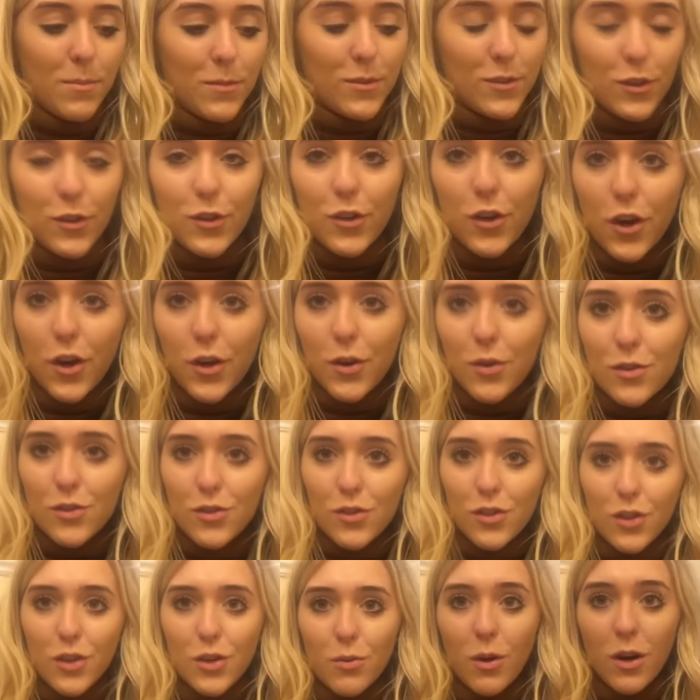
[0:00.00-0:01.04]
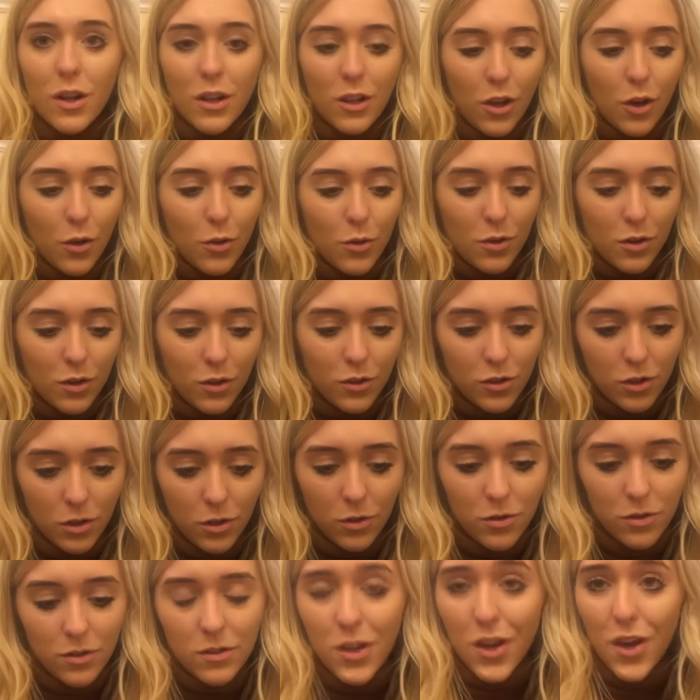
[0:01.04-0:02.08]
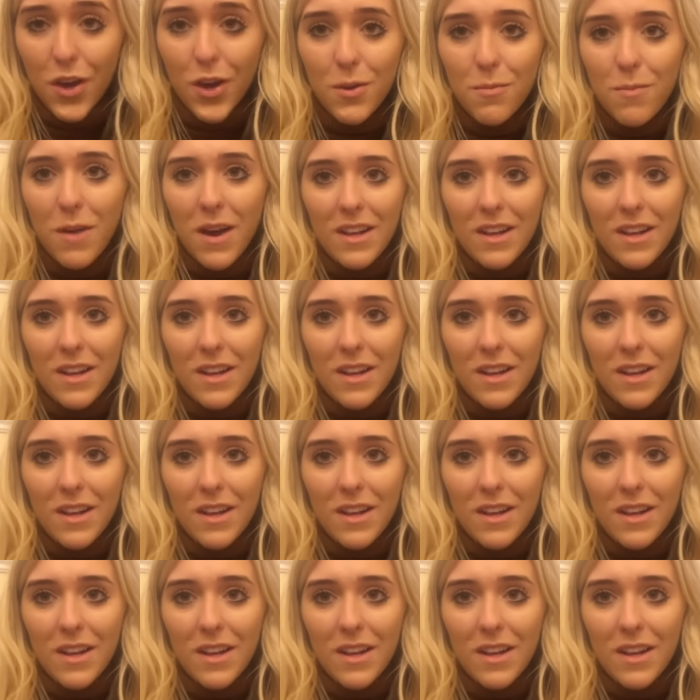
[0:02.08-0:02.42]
to go to a local children's home,